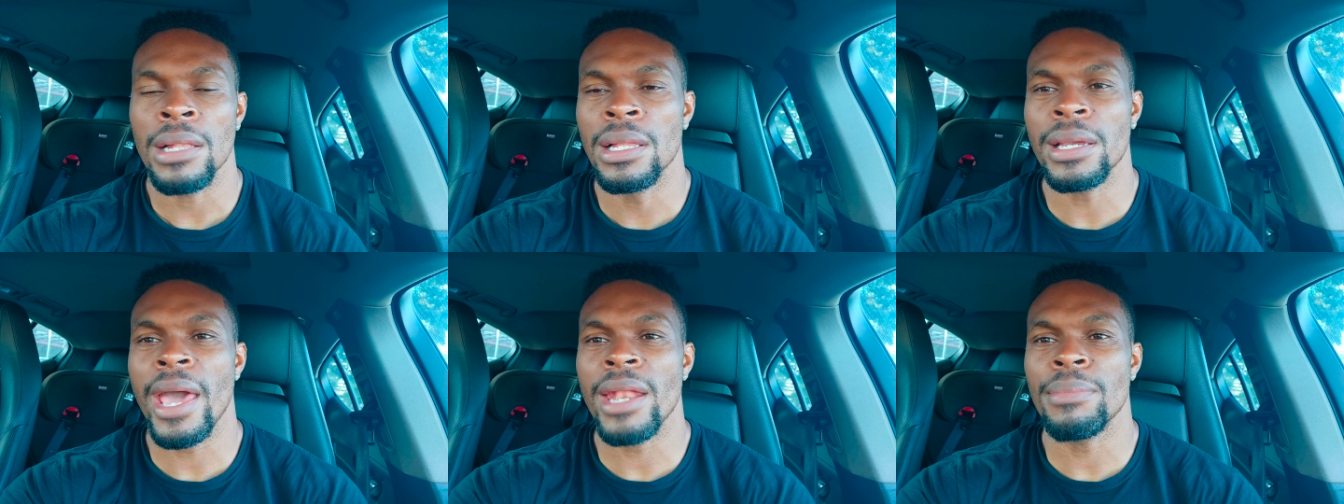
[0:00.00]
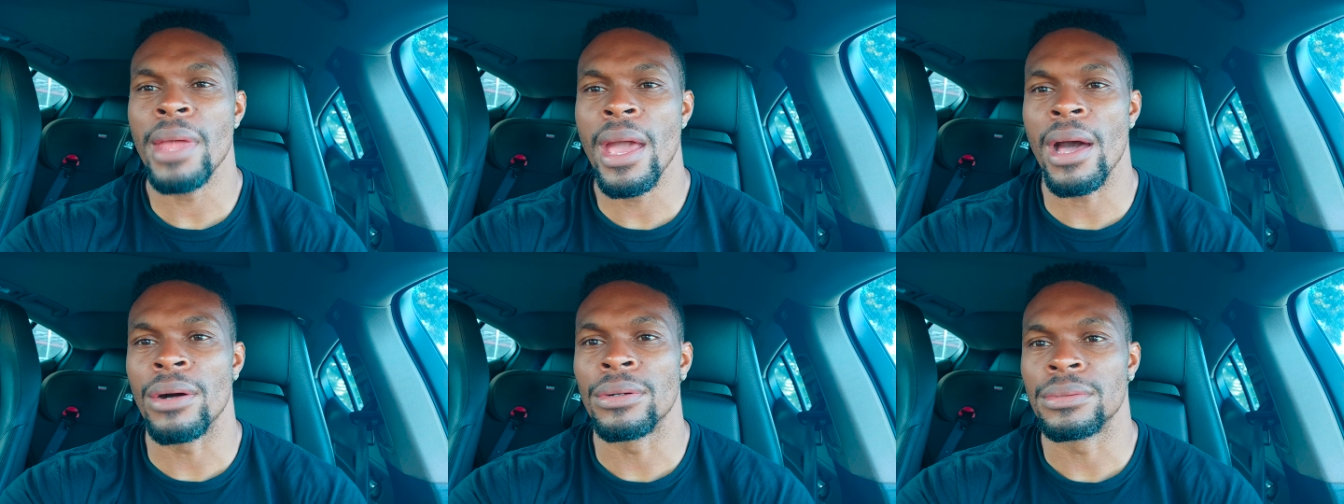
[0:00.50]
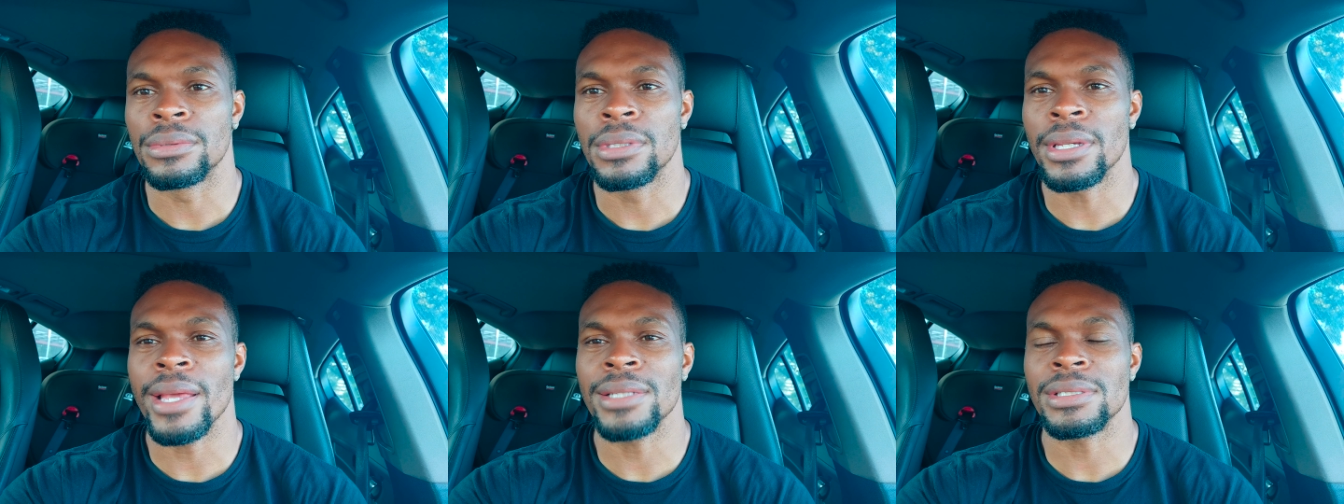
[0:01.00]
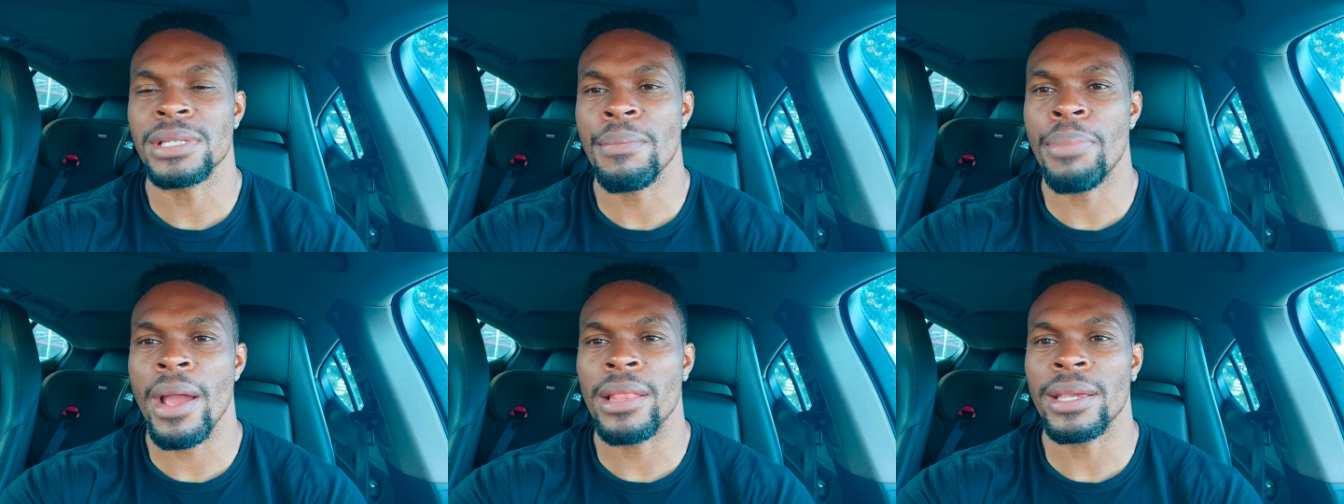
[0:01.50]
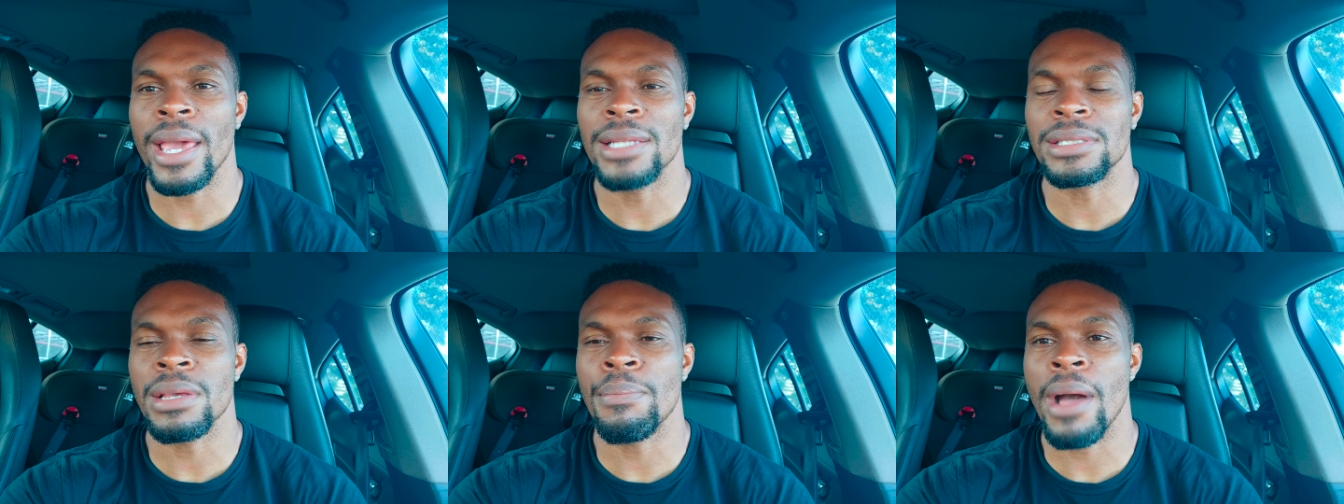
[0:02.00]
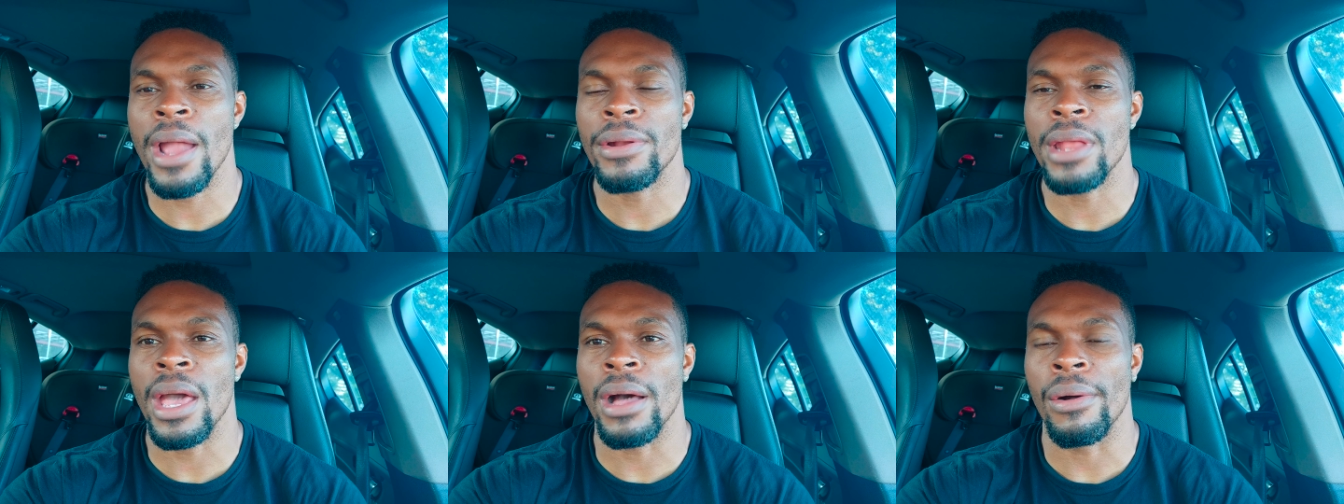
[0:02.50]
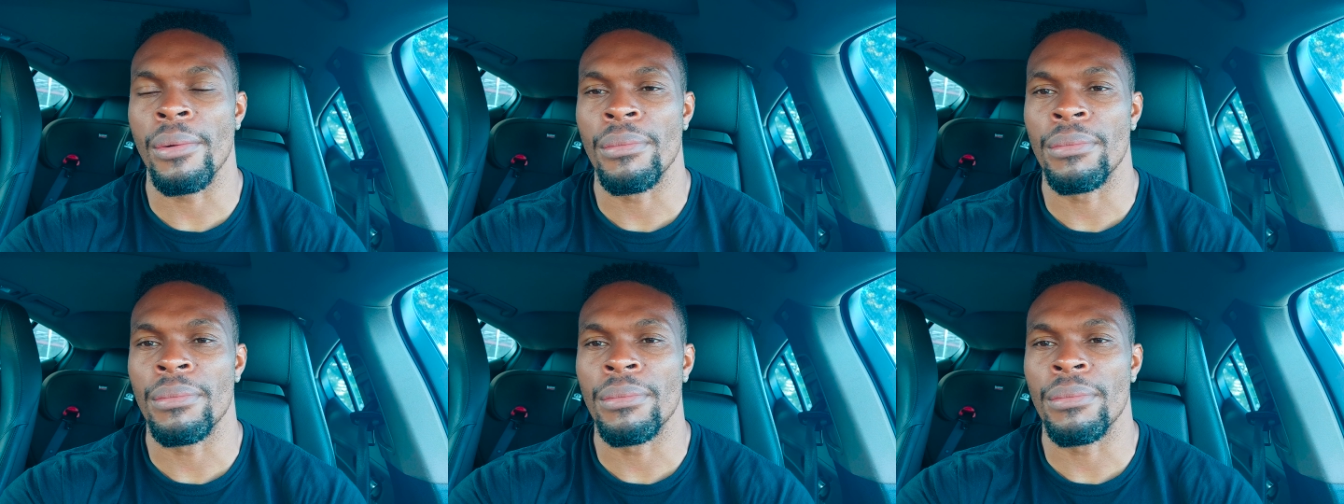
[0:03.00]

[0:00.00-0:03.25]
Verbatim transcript: Look at him now. Look at his empire. Look at his empire now.